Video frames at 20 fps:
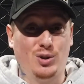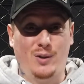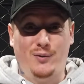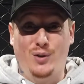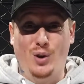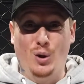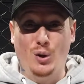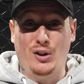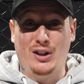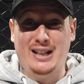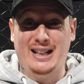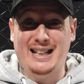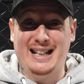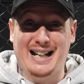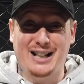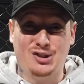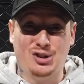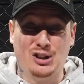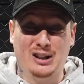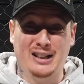So if you're
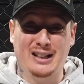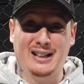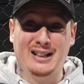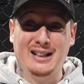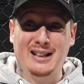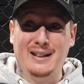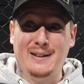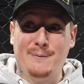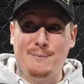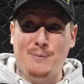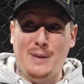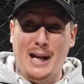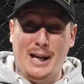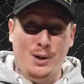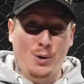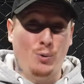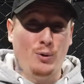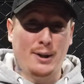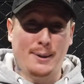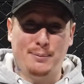thinking, actually, I
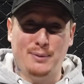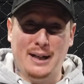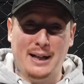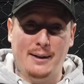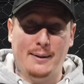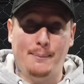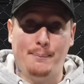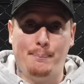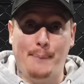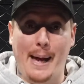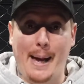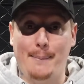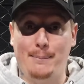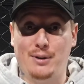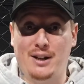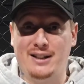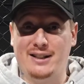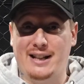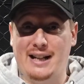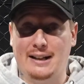don't want to
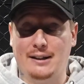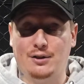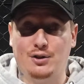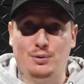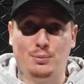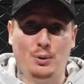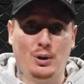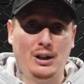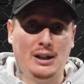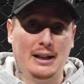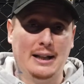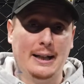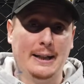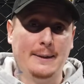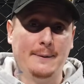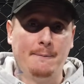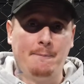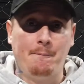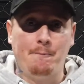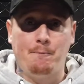bet Brendan Allen's money
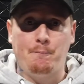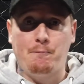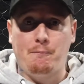line,